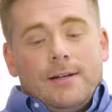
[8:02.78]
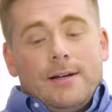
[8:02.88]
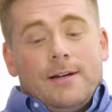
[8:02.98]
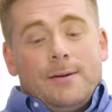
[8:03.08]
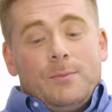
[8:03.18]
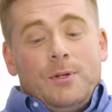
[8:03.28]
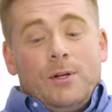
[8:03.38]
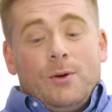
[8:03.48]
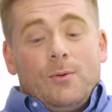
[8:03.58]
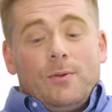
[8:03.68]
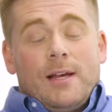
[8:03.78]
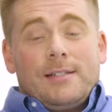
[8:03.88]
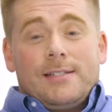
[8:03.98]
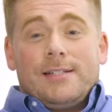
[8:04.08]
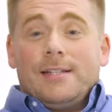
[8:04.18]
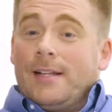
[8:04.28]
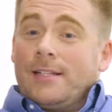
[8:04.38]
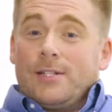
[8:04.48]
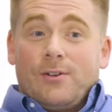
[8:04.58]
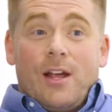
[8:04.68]

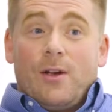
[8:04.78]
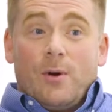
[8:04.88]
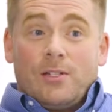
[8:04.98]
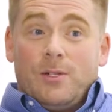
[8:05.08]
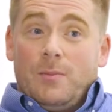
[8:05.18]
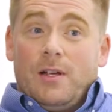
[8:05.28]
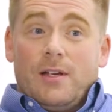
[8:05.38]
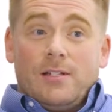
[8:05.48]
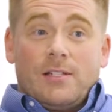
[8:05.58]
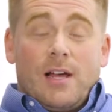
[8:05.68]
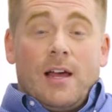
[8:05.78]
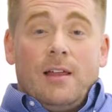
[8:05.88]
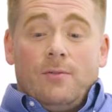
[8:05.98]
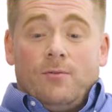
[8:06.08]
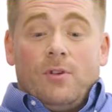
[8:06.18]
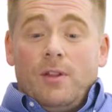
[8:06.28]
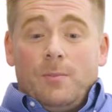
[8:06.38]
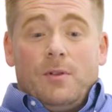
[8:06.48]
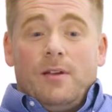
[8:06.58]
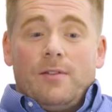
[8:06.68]
That's a great question, because I really
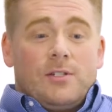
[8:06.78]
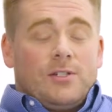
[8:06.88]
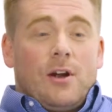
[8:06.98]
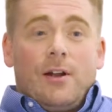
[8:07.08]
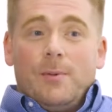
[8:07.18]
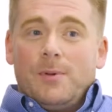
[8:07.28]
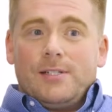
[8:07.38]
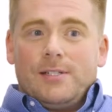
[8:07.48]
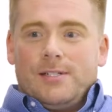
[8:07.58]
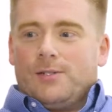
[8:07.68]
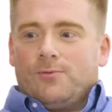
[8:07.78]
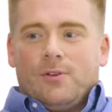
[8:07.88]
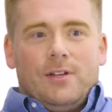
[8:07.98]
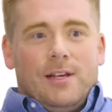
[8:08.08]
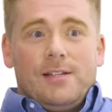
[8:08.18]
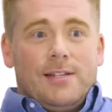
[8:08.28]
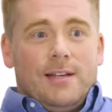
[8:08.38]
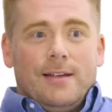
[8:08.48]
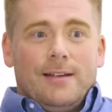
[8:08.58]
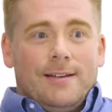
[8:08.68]
believe that starting a business is really easy.
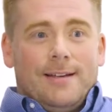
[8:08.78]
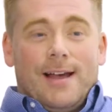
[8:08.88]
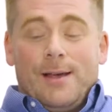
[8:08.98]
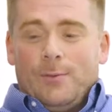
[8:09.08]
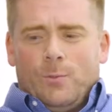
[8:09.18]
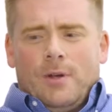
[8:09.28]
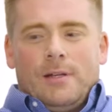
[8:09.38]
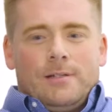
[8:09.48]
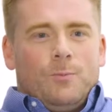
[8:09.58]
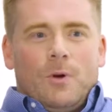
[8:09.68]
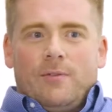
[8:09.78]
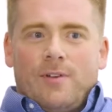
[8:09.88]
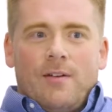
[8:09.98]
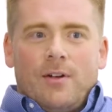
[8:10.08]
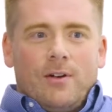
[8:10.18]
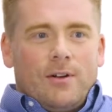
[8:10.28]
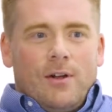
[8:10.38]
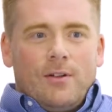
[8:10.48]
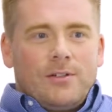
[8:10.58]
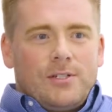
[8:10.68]

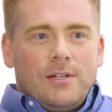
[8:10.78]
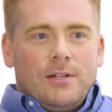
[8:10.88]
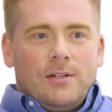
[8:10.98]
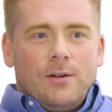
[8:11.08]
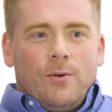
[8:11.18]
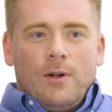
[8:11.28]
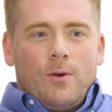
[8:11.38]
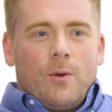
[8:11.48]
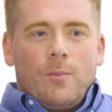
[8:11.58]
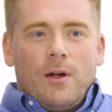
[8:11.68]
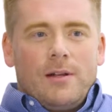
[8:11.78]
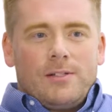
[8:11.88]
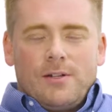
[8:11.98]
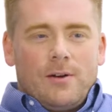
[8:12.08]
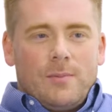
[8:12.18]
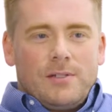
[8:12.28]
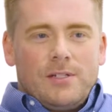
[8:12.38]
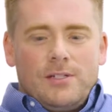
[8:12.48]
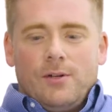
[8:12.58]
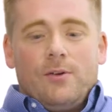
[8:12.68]
$500 to go incorporate and start a
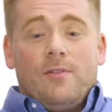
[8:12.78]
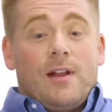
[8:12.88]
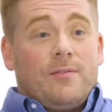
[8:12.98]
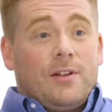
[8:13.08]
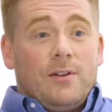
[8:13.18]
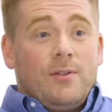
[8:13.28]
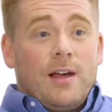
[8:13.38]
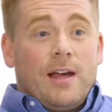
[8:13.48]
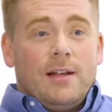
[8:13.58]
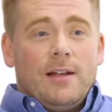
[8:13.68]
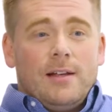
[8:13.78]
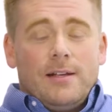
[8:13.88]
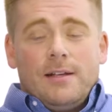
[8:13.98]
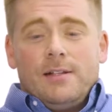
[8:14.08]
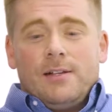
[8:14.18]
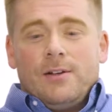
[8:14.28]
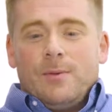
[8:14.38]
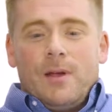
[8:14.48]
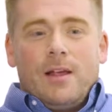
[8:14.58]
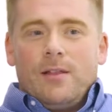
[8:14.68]
business? You don't even have to do that until you're
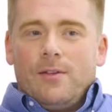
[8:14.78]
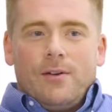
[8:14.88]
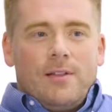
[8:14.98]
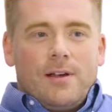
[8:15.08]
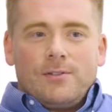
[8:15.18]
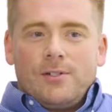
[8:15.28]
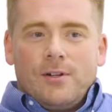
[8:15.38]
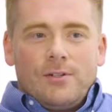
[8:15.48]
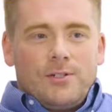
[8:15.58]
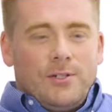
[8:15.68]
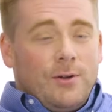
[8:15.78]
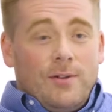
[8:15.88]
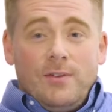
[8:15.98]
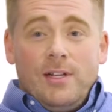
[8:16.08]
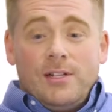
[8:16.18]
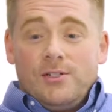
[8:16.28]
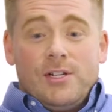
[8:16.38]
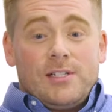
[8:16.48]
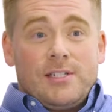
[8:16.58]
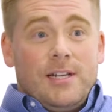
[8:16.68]
making $30,000. You don't even need a
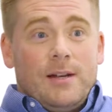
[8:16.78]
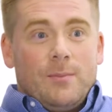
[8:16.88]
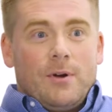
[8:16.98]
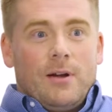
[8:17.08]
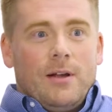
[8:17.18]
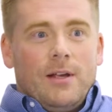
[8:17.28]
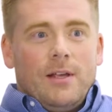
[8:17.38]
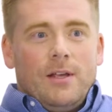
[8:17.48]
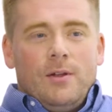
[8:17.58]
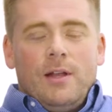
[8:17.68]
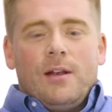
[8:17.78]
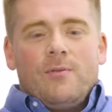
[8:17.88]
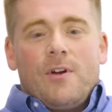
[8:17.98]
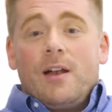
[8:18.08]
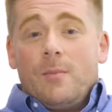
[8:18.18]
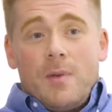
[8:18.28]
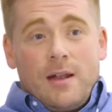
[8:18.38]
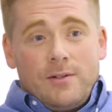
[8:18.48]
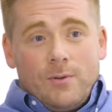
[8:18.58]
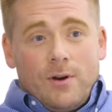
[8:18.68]
GST number. You need to find a
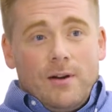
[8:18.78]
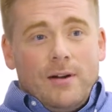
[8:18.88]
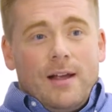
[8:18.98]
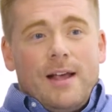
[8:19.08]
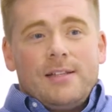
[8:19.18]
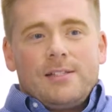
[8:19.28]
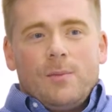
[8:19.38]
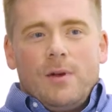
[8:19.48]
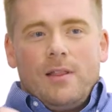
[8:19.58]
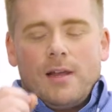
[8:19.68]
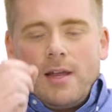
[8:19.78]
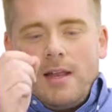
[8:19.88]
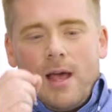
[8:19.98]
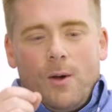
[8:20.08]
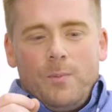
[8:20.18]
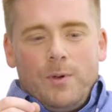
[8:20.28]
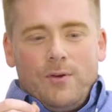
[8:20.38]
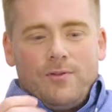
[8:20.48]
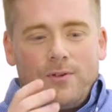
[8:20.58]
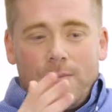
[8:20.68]
mentor and somebody that can help
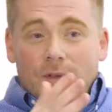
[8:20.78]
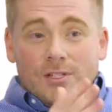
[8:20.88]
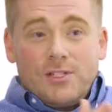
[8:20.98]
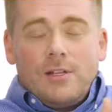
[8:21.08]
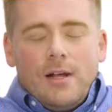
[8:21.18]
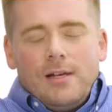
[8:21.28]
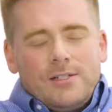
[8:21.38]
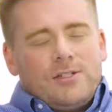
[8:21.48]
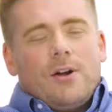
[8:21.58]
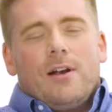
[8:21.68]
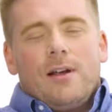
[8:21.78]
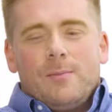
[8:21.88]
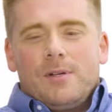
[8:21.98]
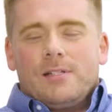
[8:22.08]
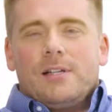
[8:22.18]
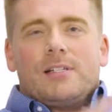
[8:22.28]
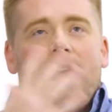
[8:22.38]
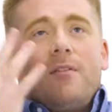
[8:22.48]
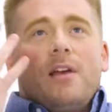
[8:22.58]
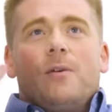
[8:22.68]
you from the starting a business,
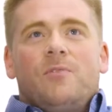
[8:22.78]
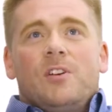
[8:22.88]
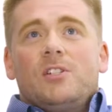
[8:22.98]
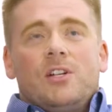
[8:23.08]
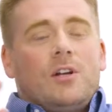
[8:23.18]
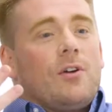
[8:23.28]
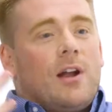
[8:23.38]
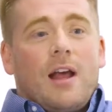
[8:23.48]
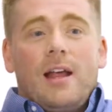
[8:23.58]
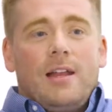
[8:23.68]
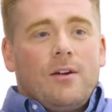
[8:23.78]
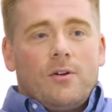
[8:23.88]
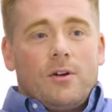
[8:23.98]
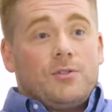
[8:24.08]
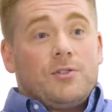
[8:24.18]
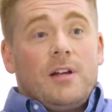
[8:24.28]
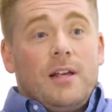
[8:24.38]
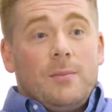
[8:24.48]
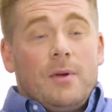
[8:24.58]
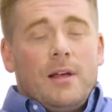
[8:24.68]
having a vision or an idea or a
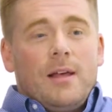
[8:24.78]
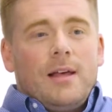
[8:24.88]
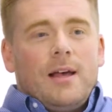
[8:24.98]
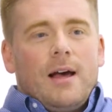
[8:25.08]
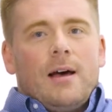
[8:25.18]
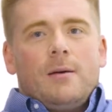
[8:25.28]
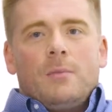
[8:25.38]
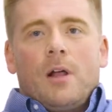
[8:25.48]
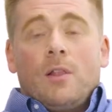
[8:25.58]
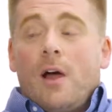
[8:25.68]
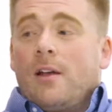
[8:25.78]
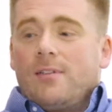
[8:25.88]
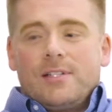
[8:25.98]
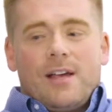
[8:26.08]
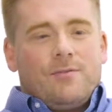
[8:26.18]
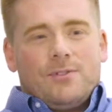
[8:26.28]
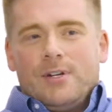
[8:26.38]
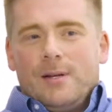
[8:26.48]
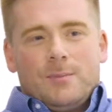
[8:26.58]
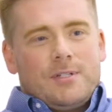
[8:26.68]
dream. A lot of us have
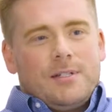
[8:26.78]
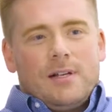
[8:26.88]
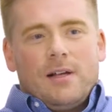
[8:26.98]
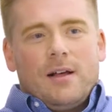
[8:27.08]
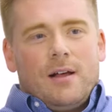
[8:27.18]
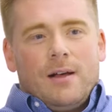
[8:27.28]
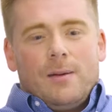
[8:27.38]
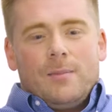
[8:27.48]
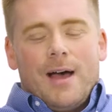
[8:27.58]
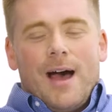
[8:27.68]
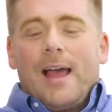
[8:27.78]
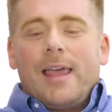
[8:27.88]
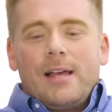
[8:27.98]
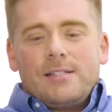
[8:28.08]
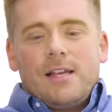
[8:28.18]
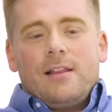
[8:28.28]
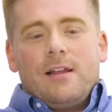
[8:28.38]
dreams. I can't say